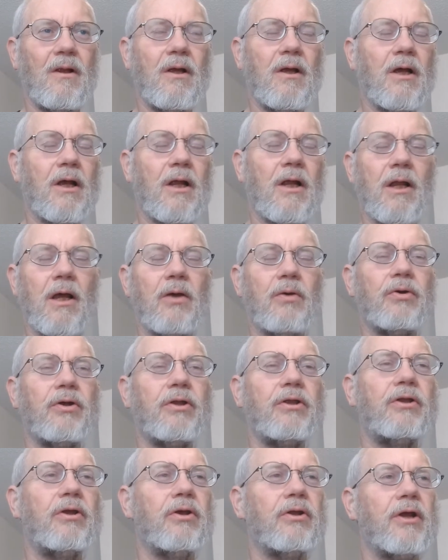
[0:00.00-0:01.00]
Hello
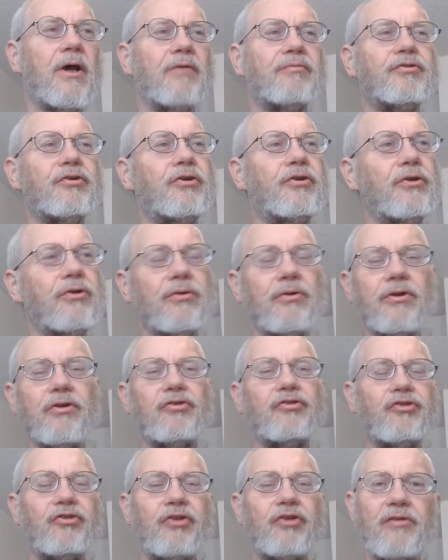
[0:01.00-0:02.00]
and good afternoon.
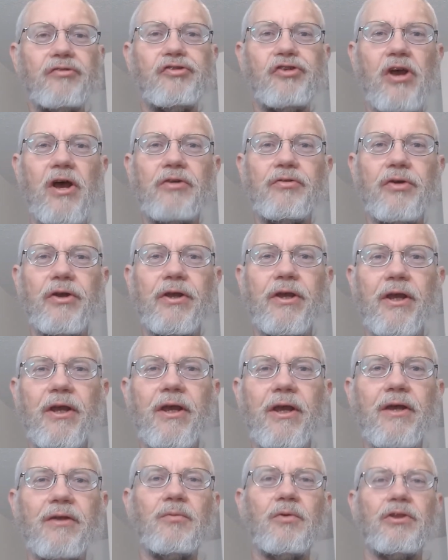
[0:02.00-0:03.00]
It's Dave Shadrick
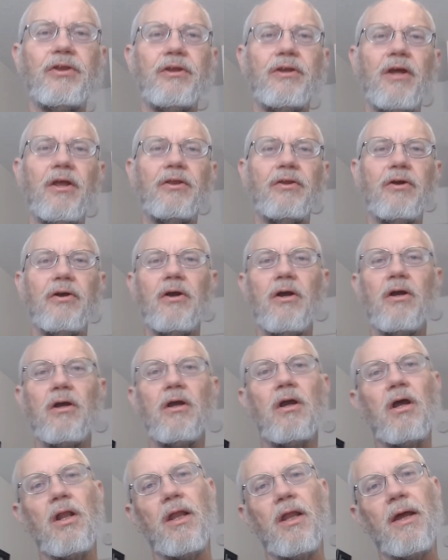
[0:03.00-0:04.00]
again with another
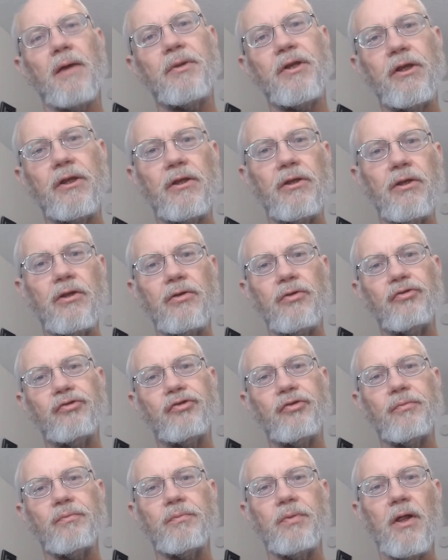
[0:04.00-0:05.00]
Calamity News
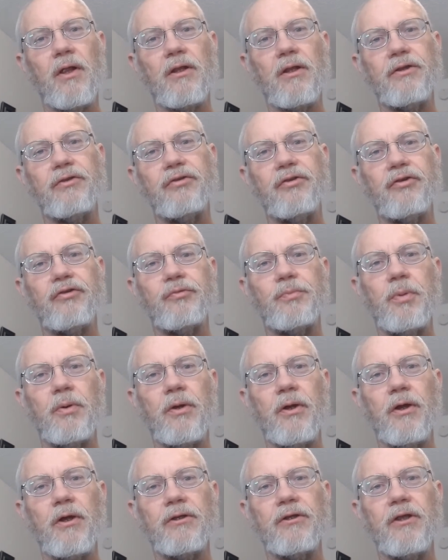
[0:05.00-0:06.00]
and Politics
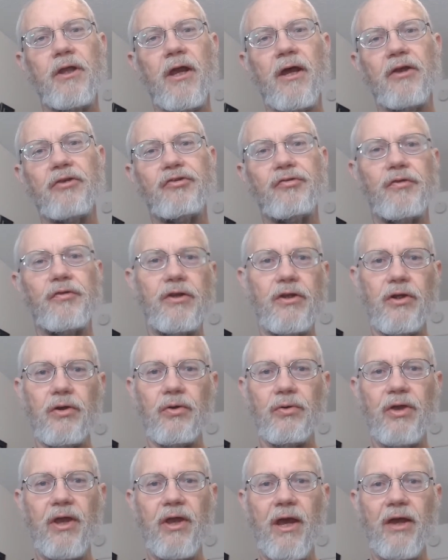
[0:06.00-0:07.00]
podcast,
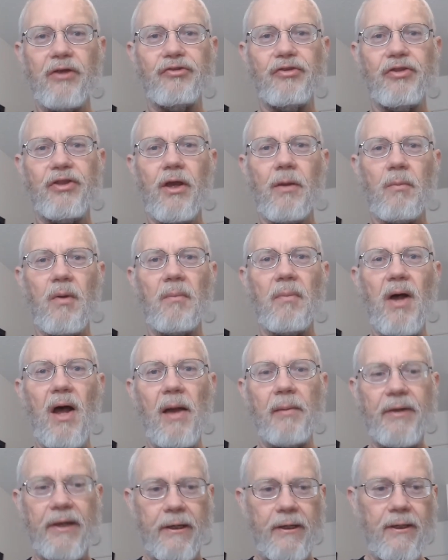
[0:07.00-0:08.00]
videocast
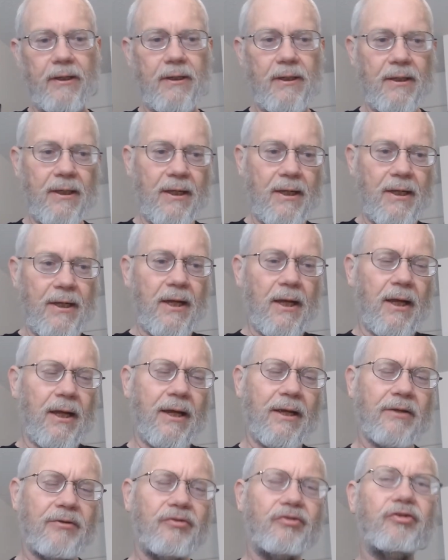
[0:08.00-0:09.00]
thingamabobby.
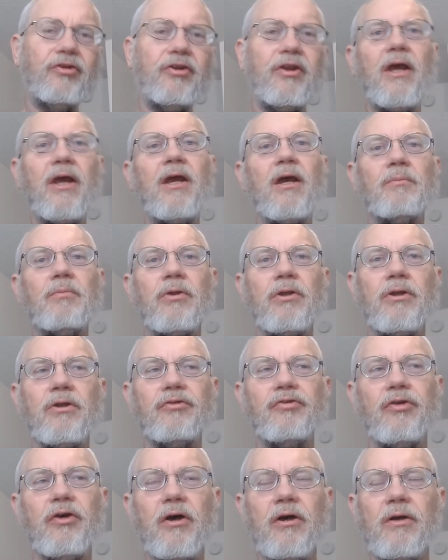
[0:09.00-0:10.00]
And today I'm going to
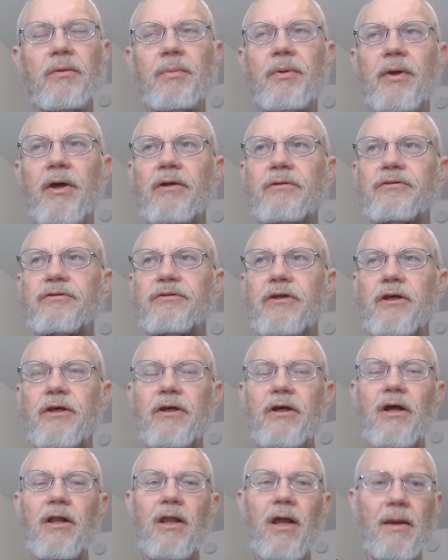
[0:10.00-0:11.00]
talk about
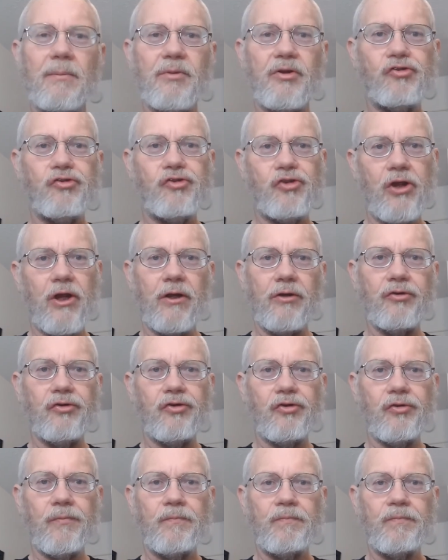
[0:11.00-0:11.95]
climate change.